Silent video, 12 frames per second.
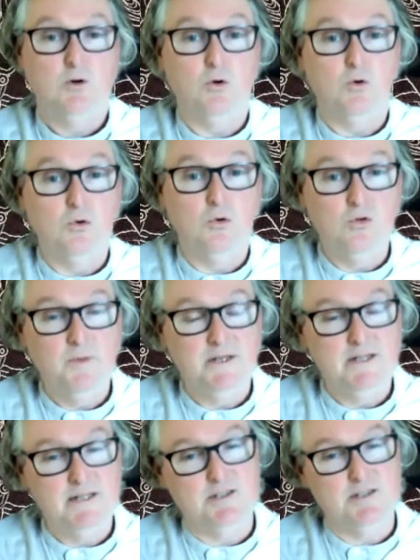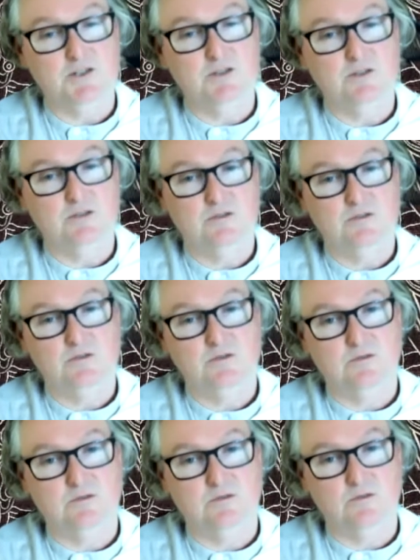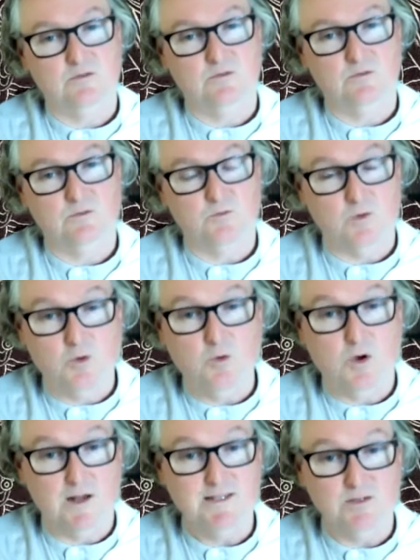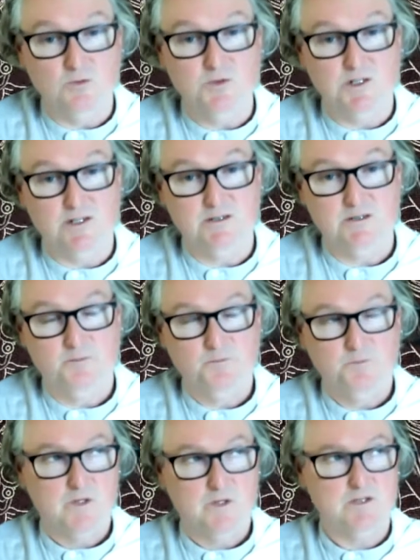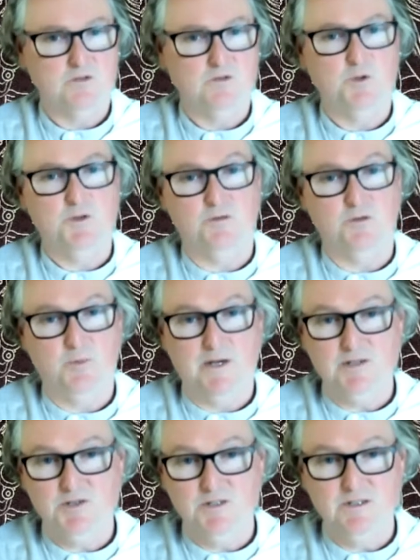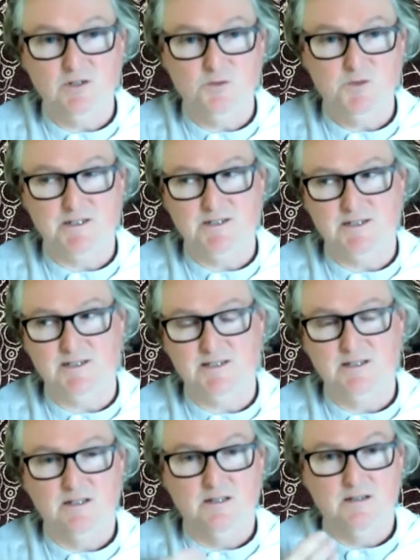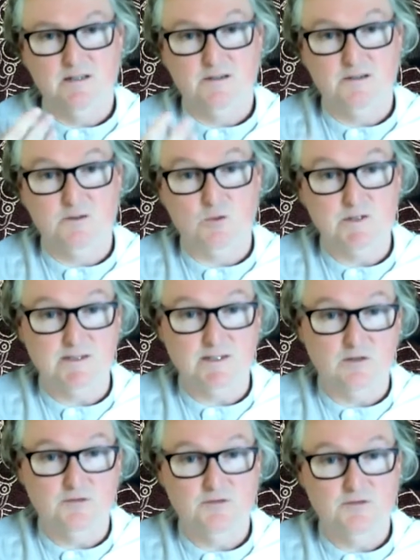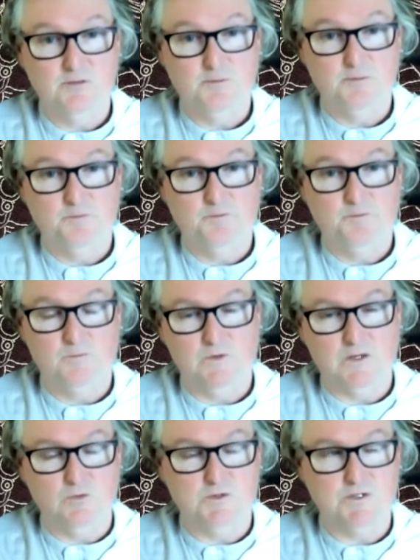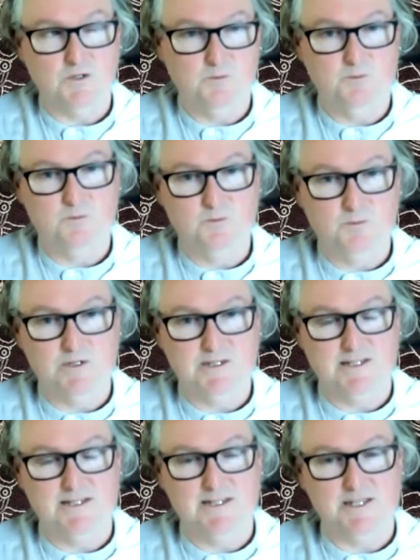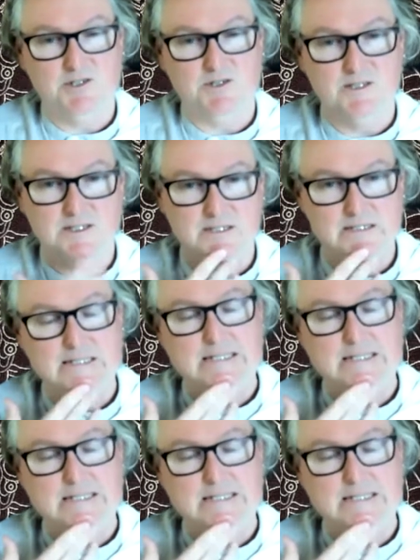All meditation requires an object. So with Vipassana, the object is thought itself, also body sensations.